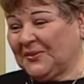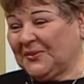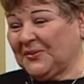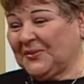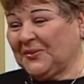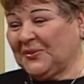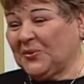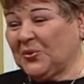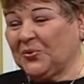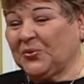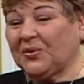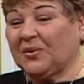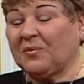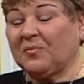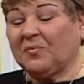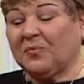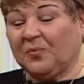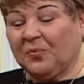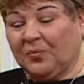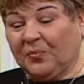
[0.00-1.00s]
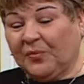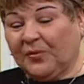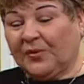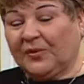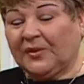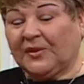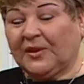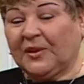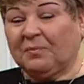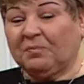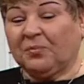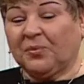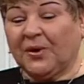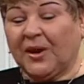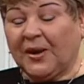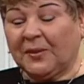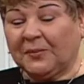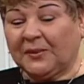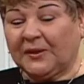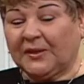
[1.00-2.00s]
So the
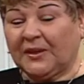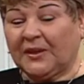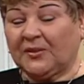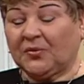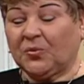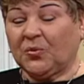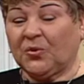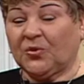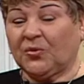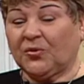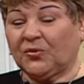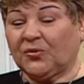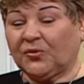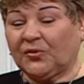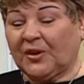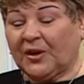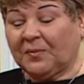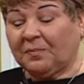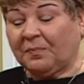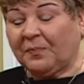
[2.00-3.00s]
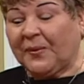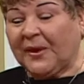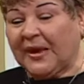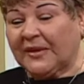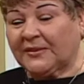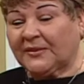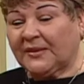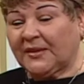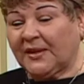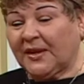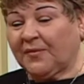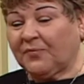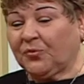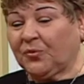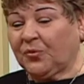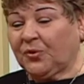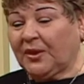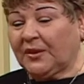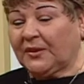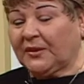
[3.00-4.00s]
problem is when you start passing up
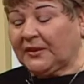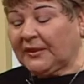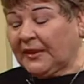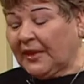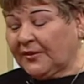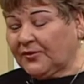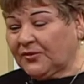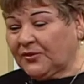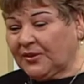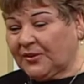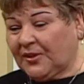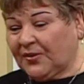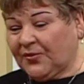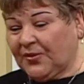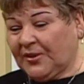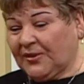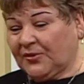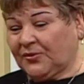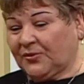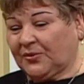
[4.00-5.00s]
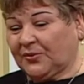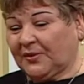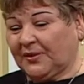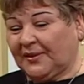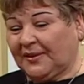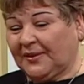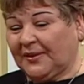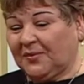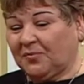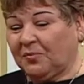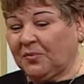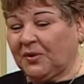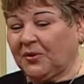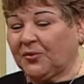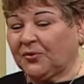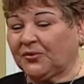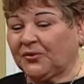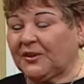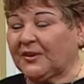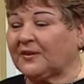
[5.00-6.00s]
to the next generation,
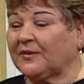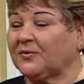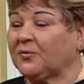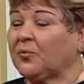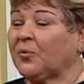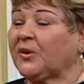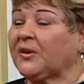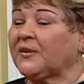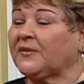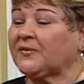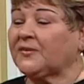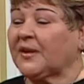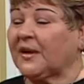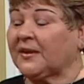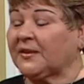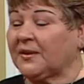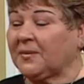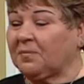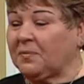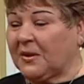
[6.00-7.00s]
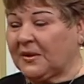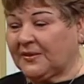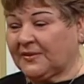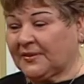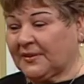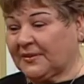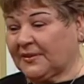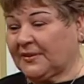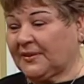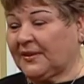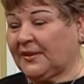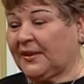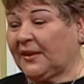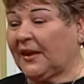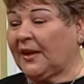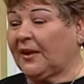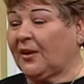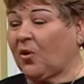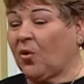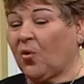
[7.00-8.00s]
because it's when it start the mixes
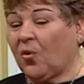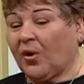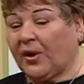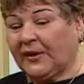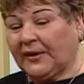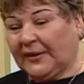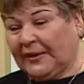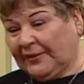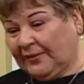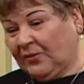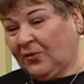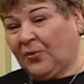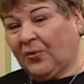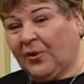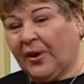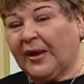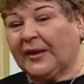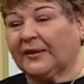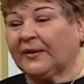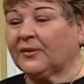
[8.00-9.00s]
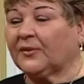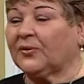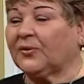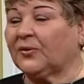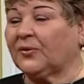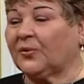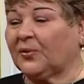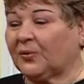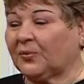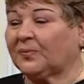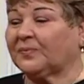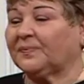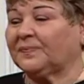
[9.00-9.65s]
and go on, you know.